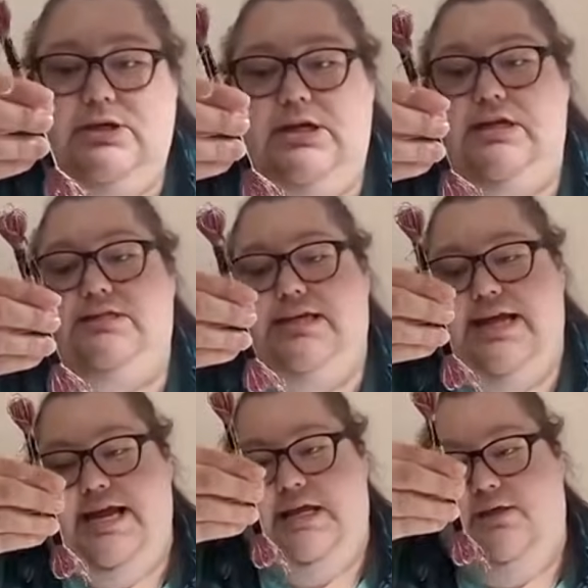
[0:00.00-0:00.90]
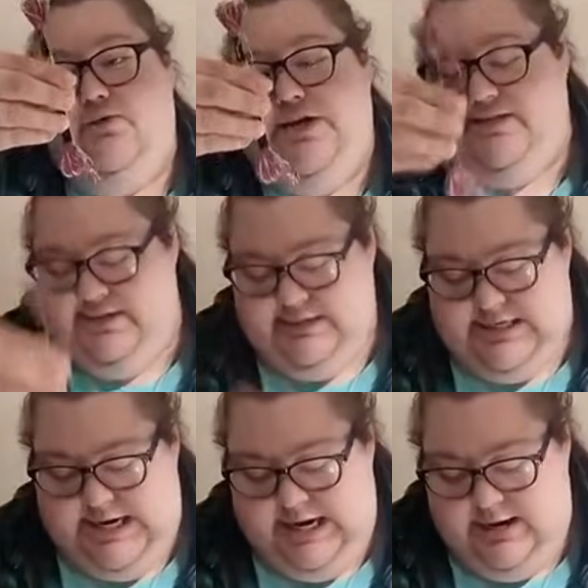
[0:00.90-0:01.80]
one is
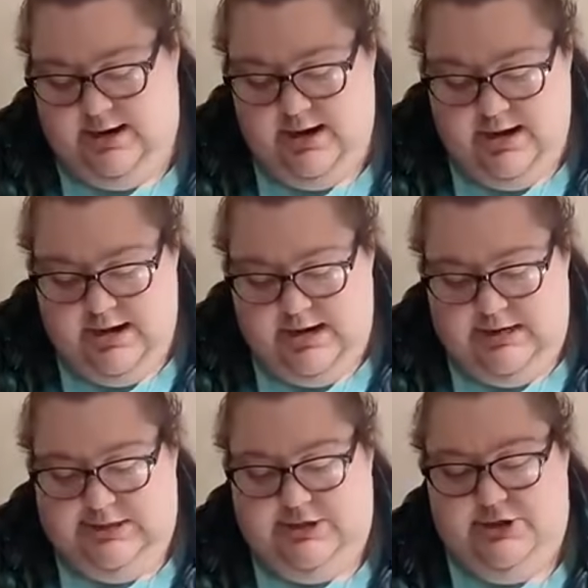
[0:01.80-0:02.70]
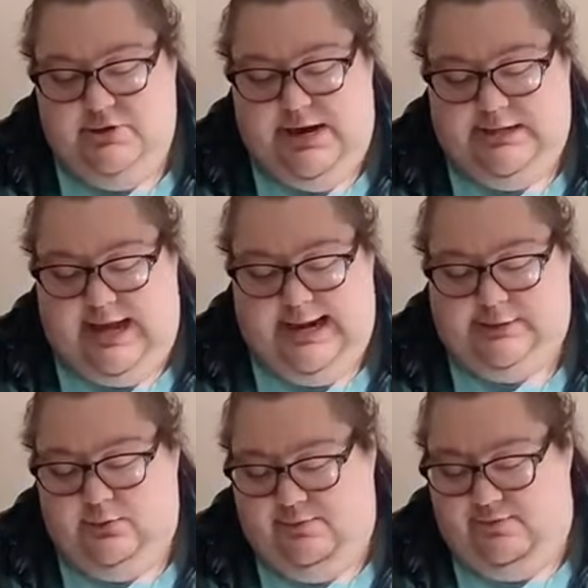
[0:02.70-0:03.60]
E316 to do like the
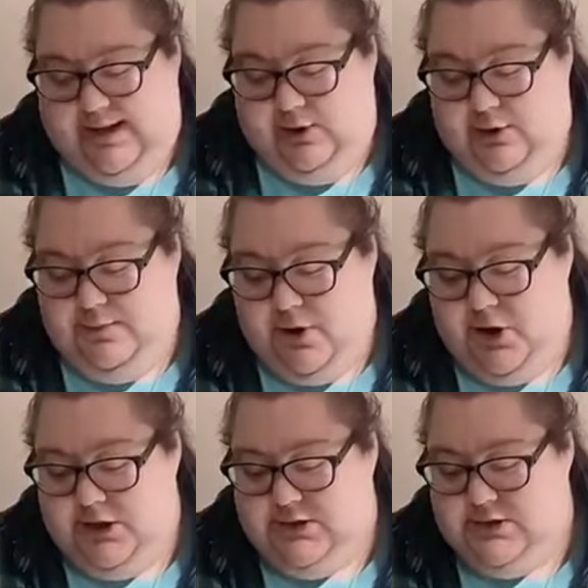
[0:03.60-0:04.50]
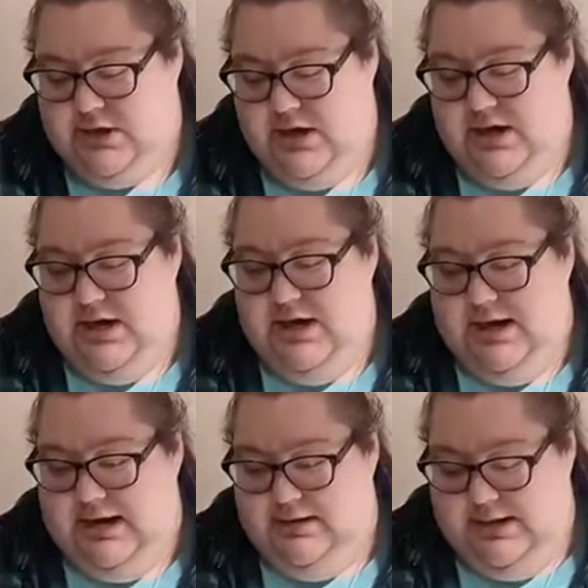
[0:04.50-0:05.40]
actual flower parts.
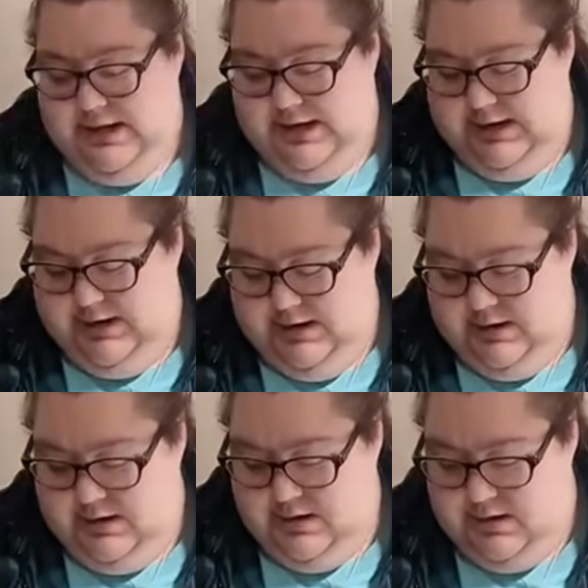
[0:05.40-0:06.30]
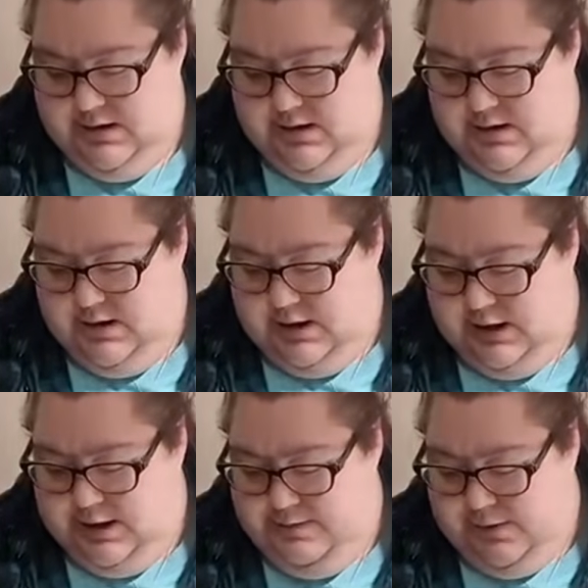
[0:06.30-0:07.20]
And then
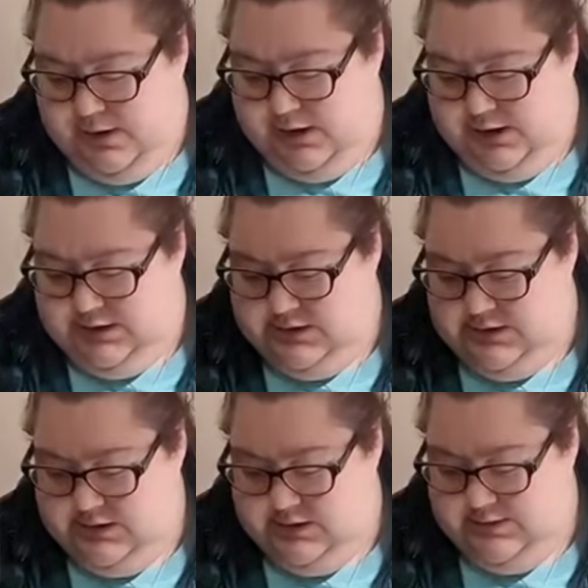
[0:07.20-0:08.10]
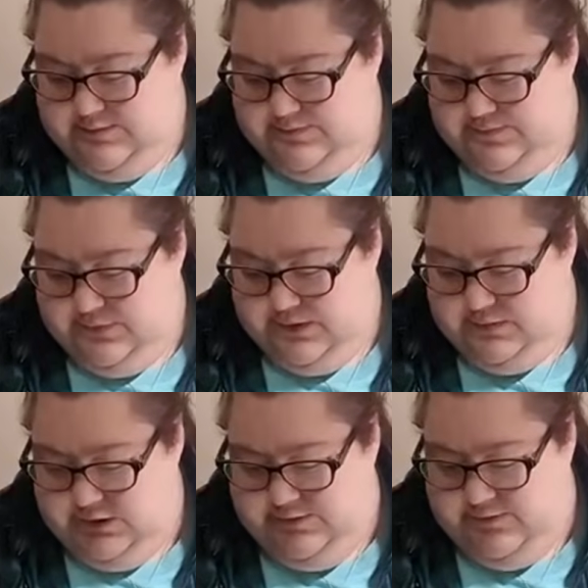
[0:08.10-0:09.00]
I bought, I'm
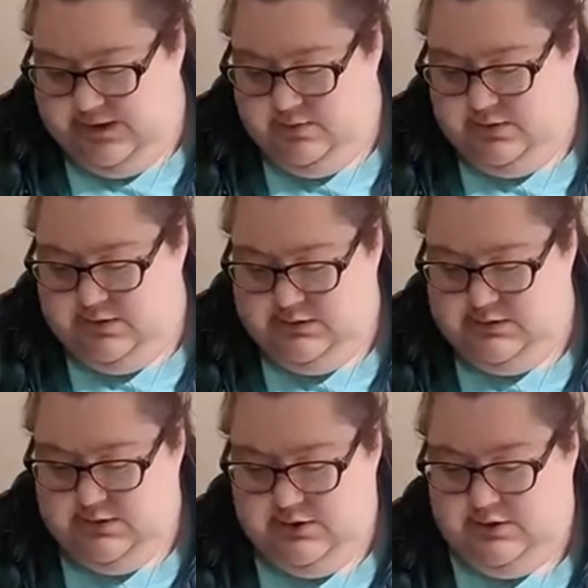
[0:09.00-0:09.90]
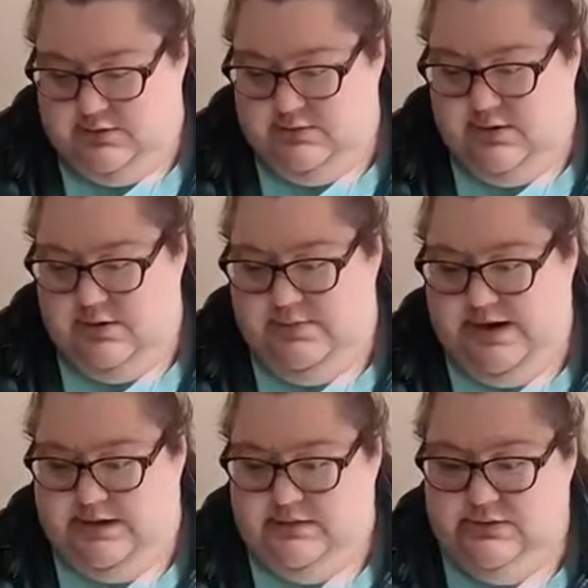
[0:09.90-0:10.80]
trying to find one that's not a
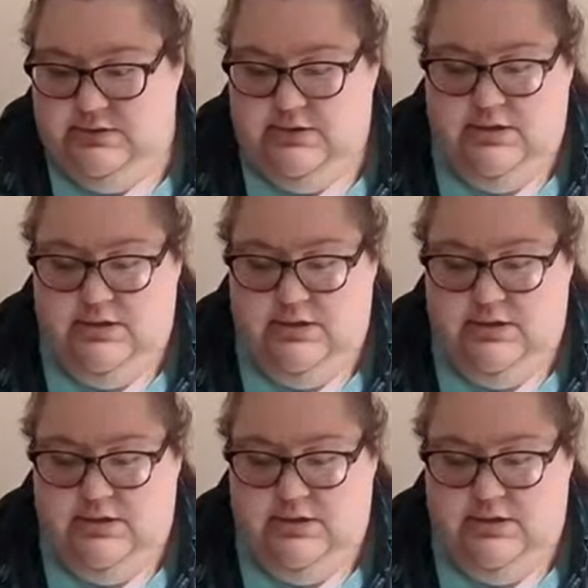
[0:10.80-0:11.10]
mess.